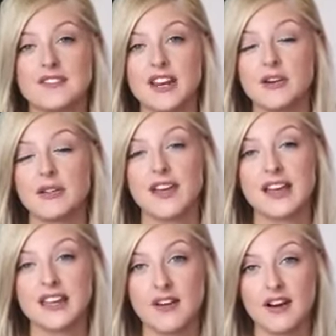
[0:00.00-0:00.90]
video.
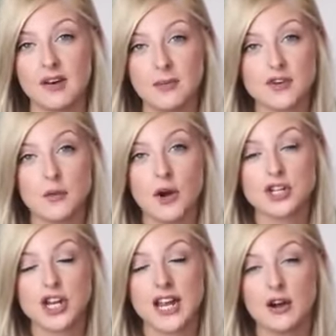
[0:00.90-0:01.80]
Thank you very, very much for
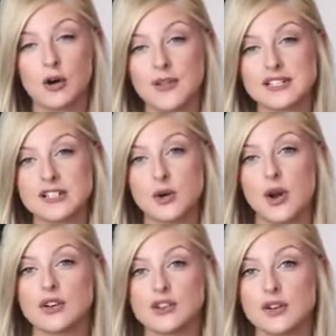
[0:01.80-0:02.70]
watching. I hope that didn't go
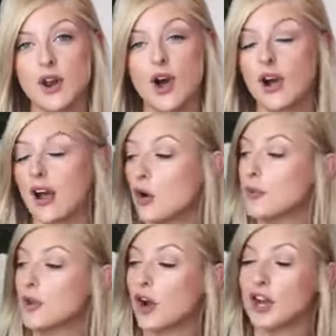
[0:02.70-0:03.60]
on too long. I hope
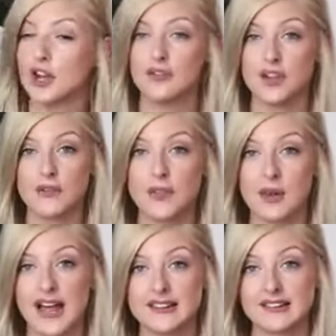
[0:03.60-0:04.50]
you got a good view of the
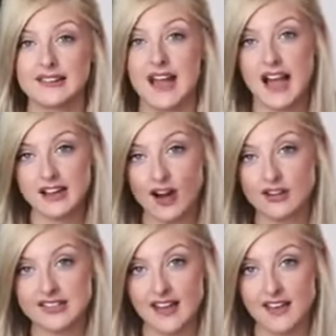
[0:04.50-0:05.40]
plants. I
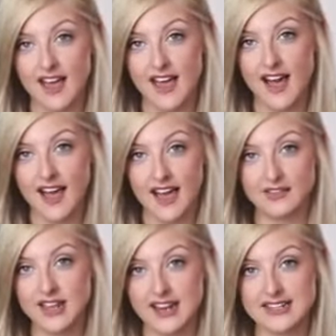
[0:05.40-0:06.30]
can't tell yet. I
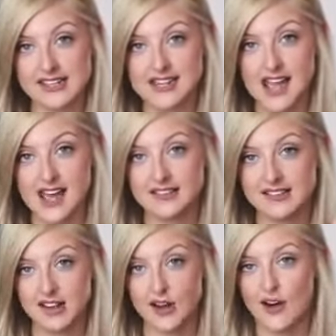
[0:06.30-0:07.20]
haven't edited yet,
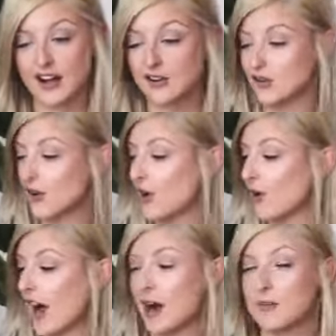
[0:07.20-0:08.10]
so I don't
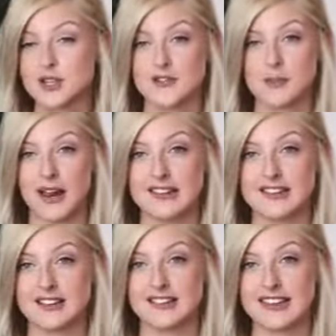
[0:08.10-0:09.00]
know how much of the plants
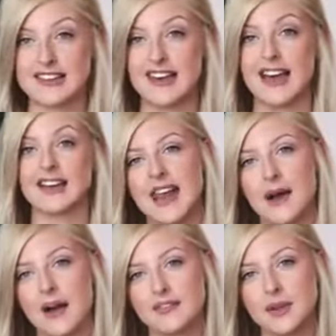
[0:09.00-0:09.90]
you could see there. Now
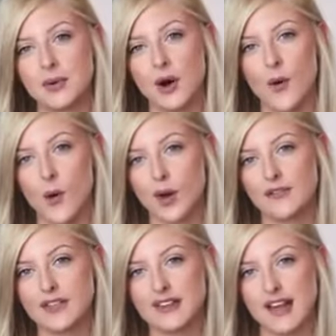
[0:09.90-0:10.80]
I have to put all
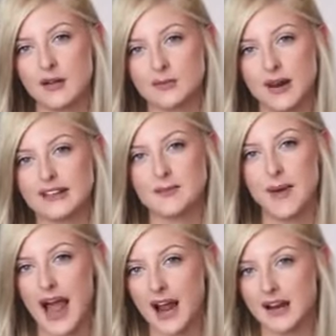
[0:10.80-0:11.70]
of these houseplants
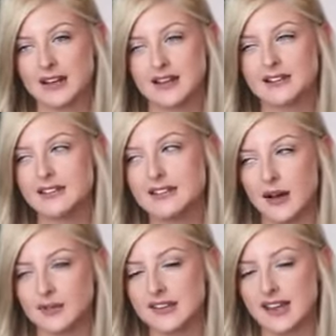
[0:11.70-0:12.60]
back
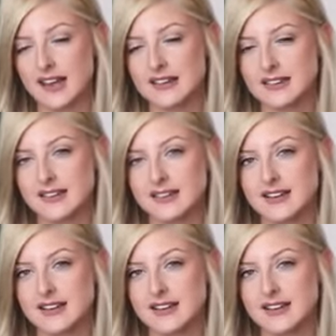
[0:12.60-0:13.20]
downstairs,